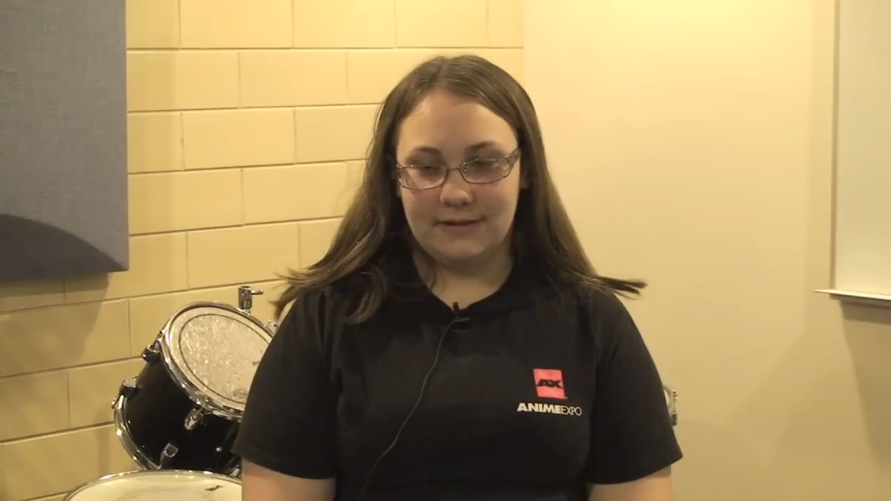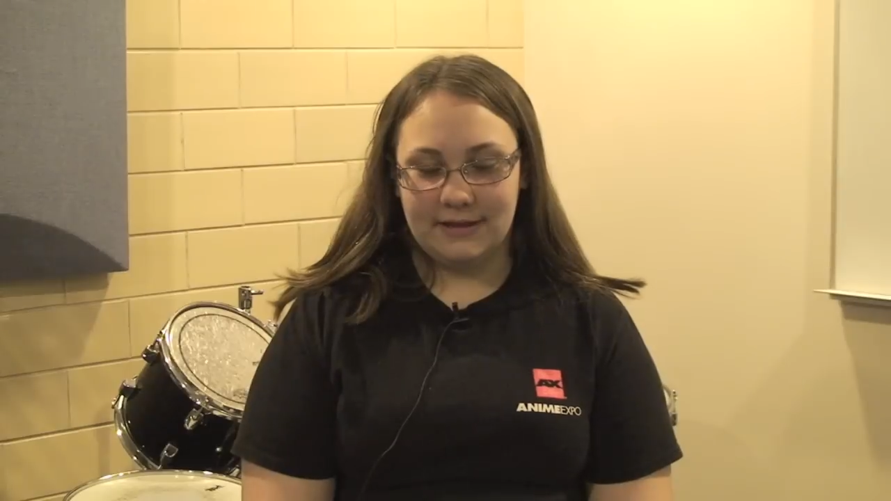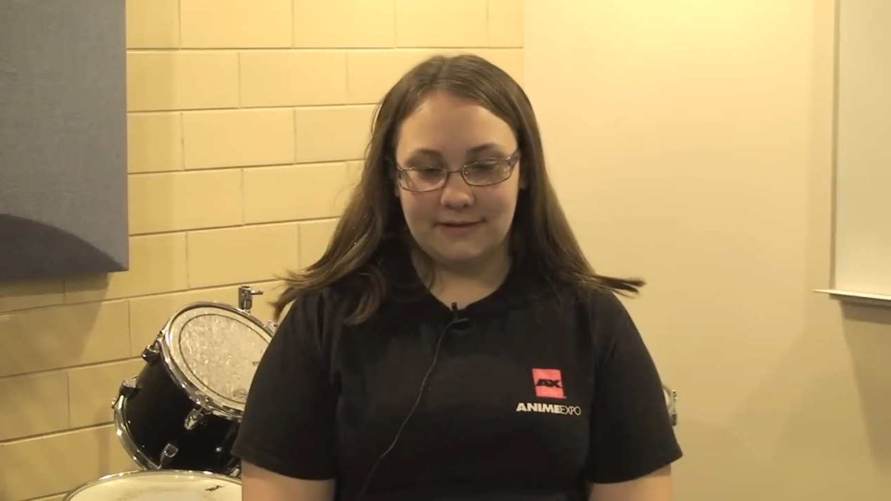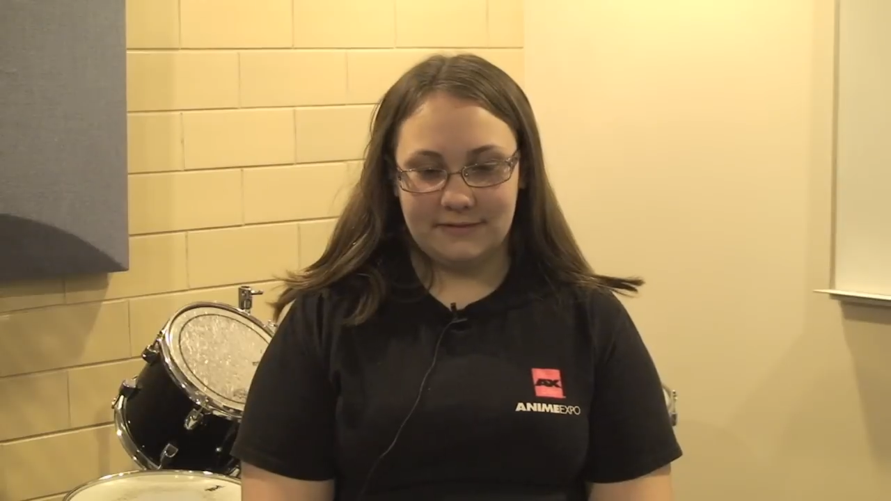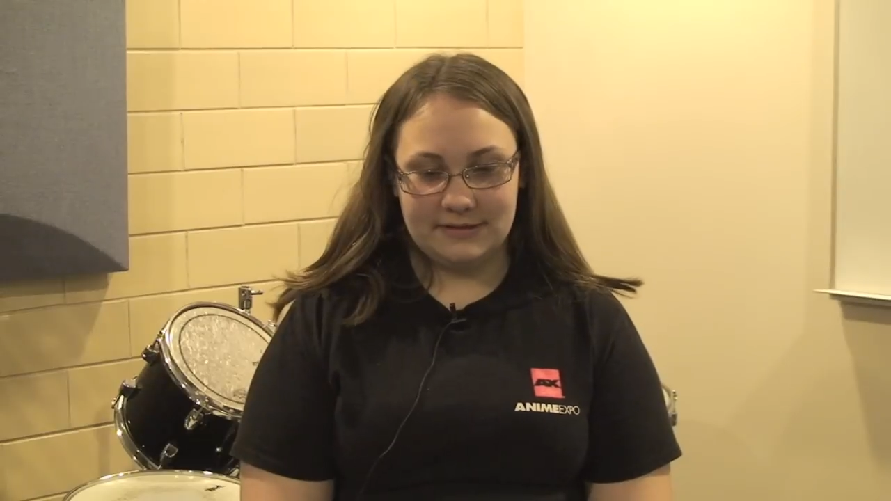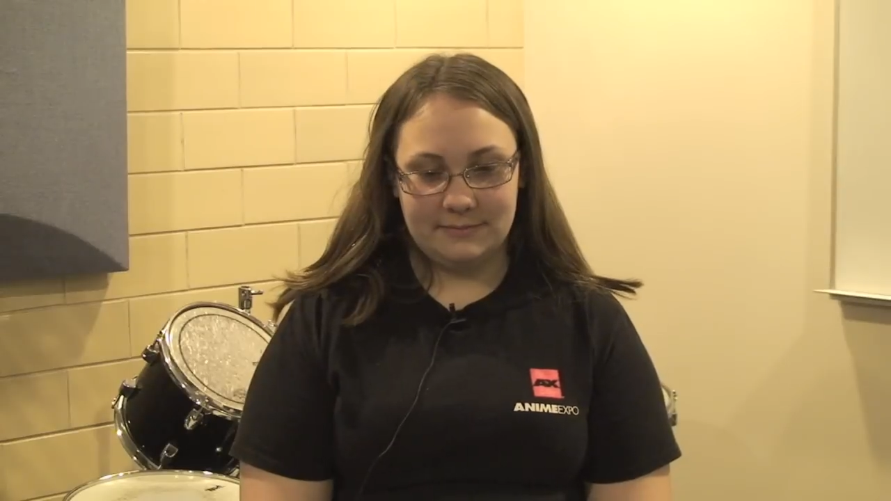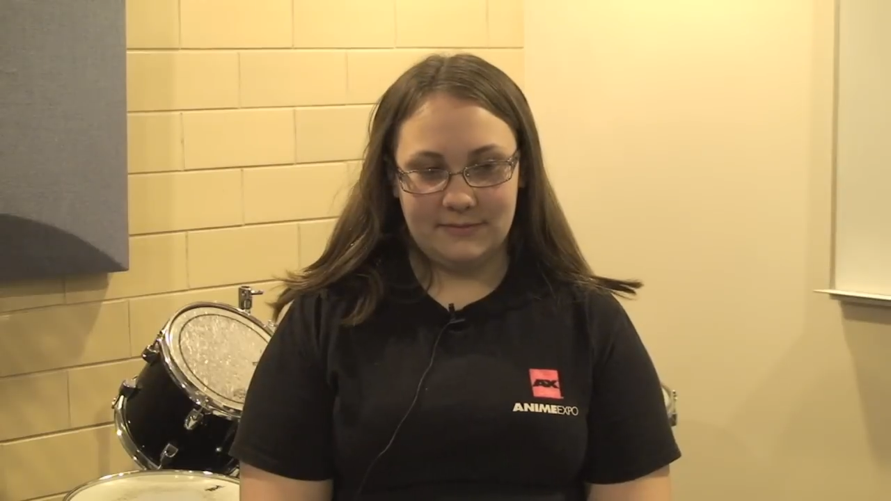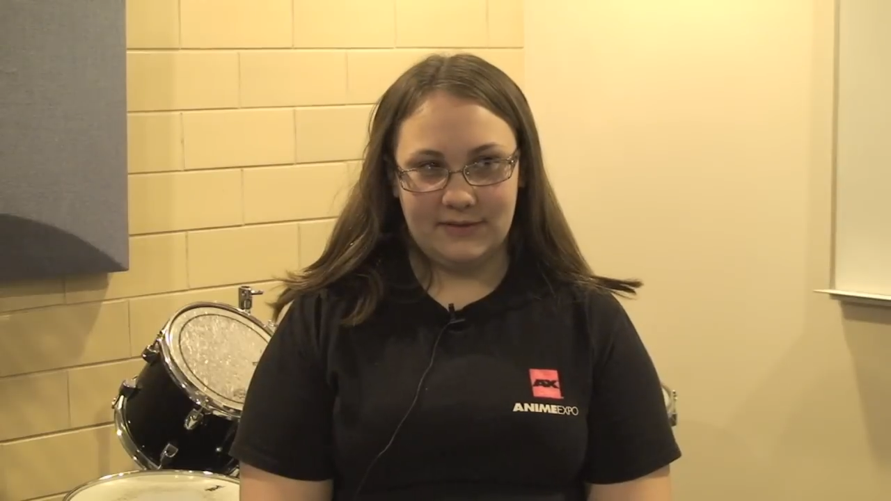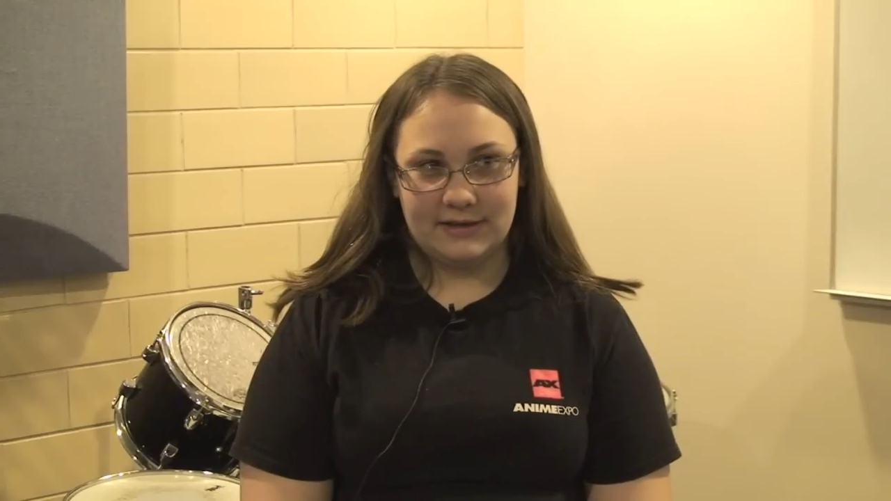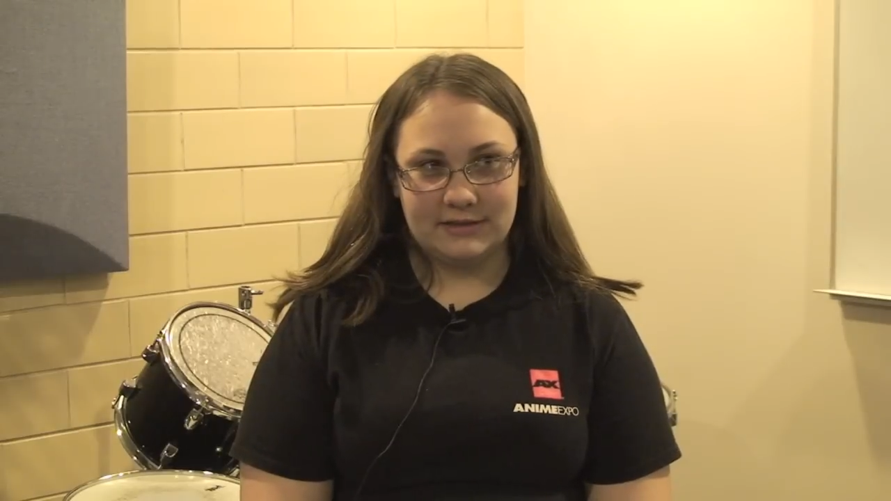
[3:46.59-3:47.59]
the first time
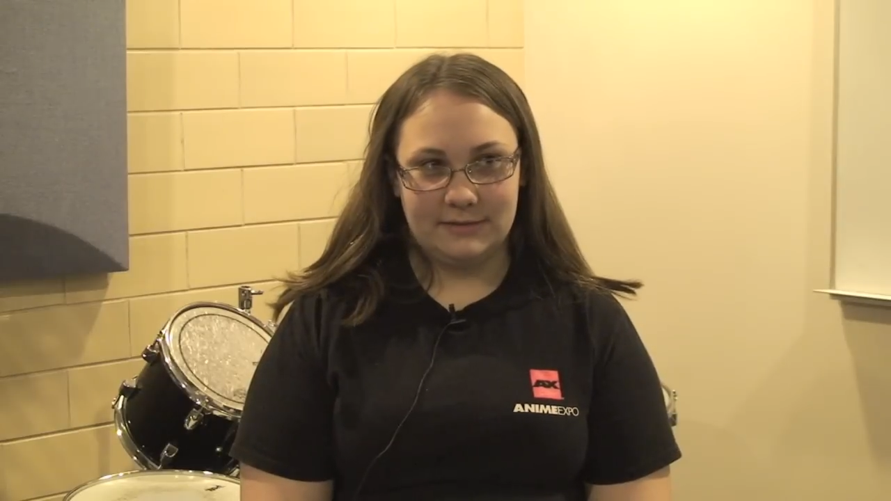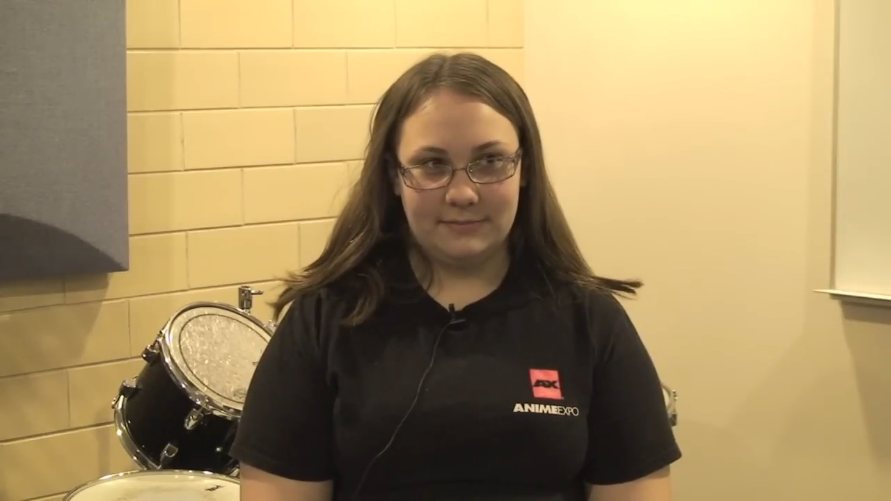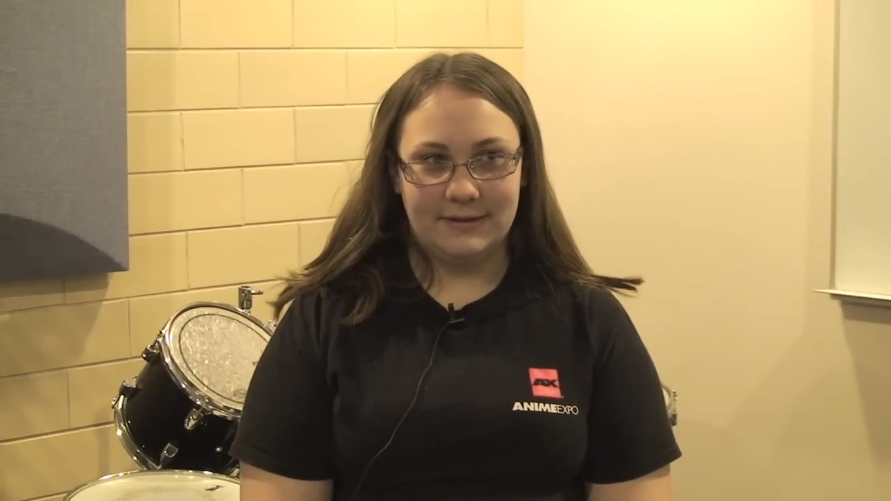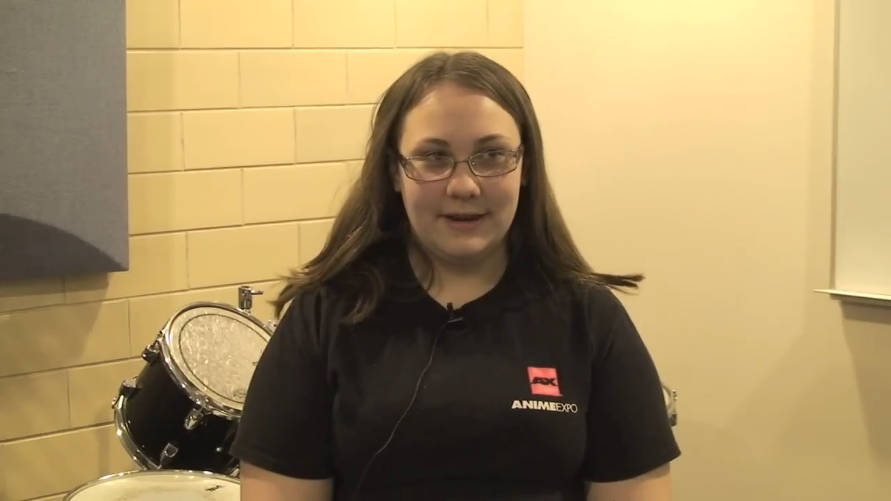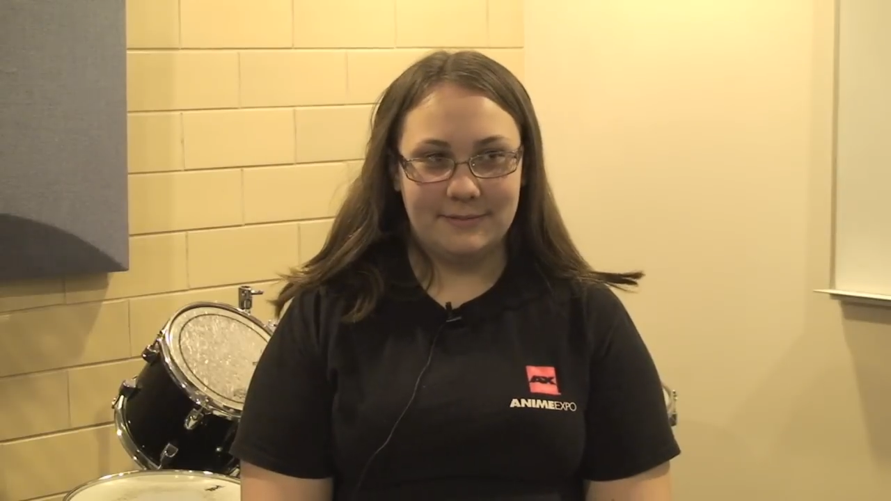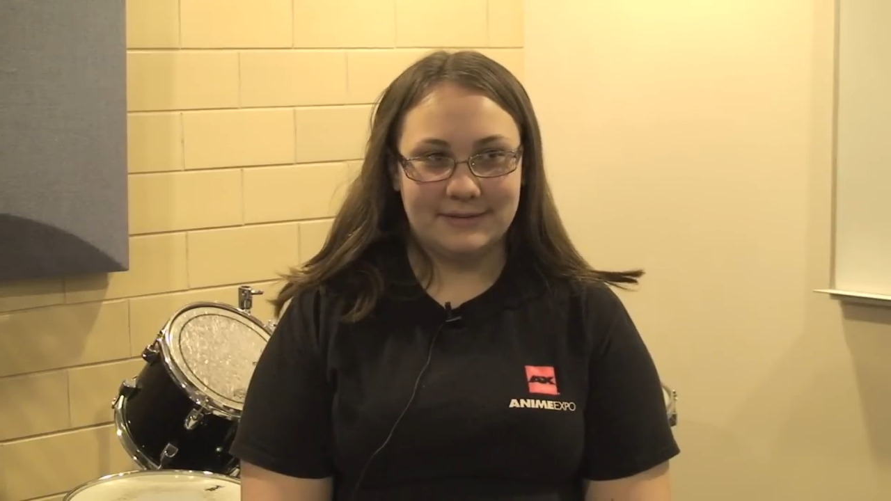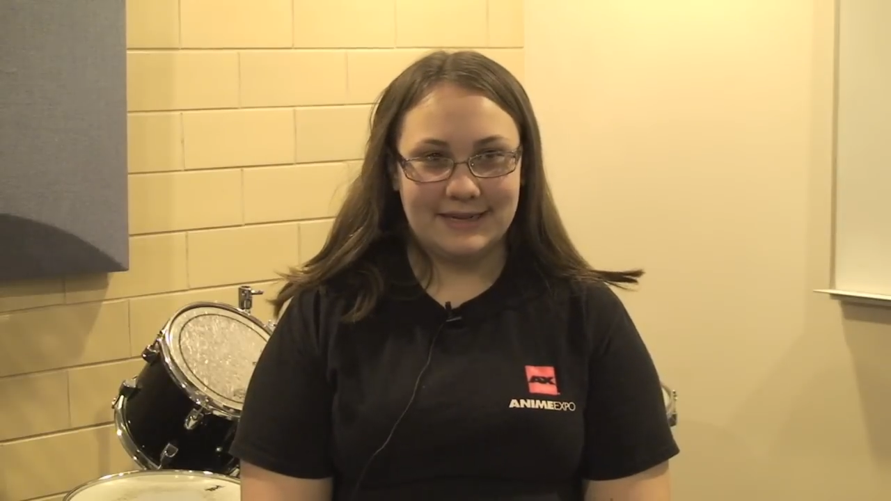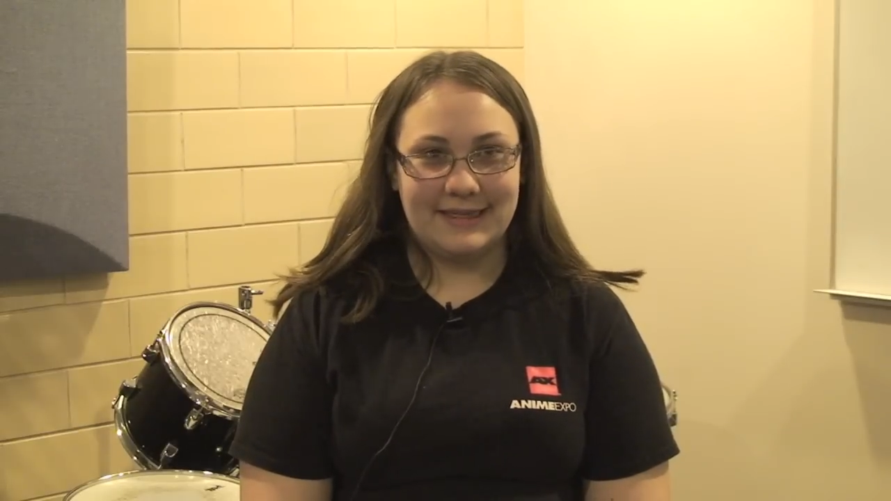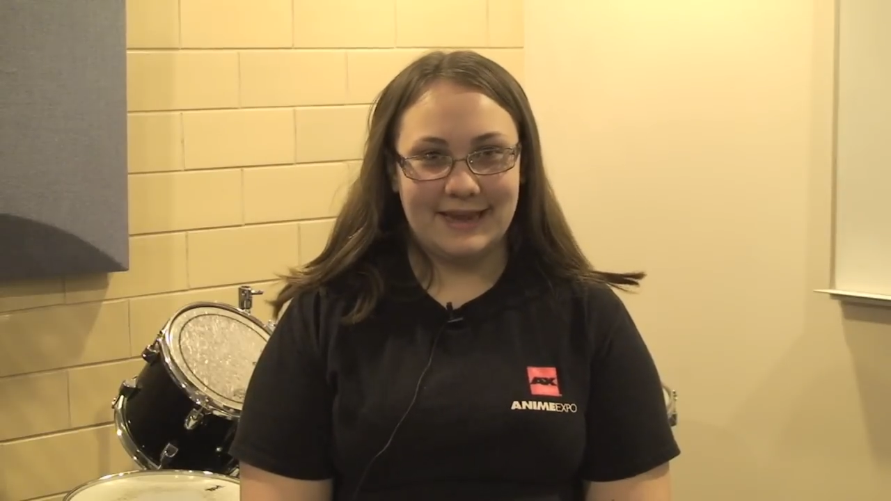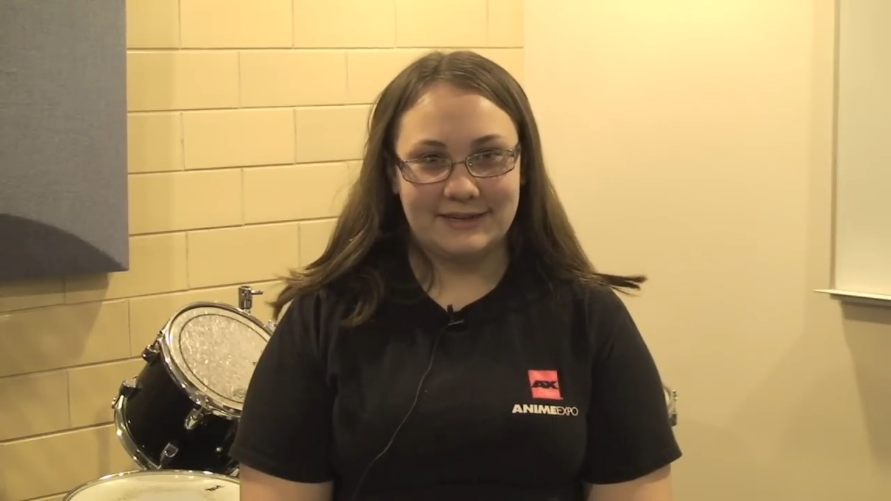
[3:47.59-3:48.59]
I've actually been able to
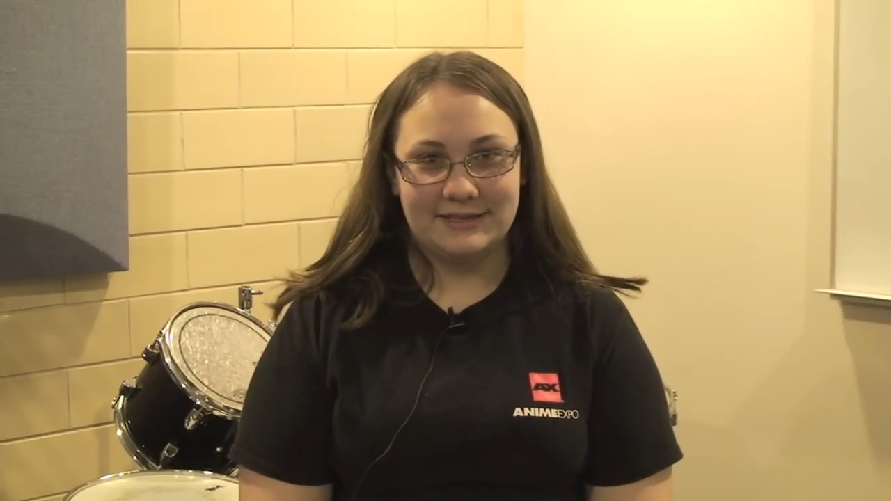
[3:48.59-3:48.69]
thank